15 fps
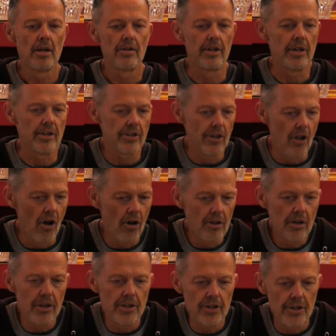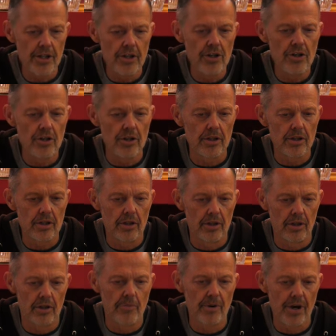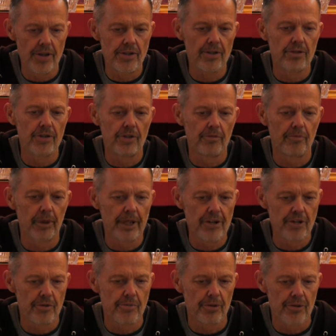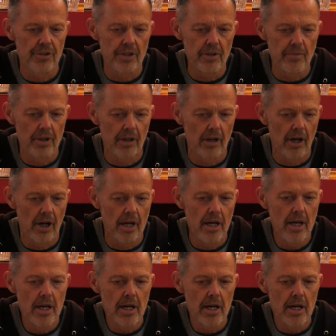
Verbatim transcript: that is not contingent on the presence of pleasurable stimuli,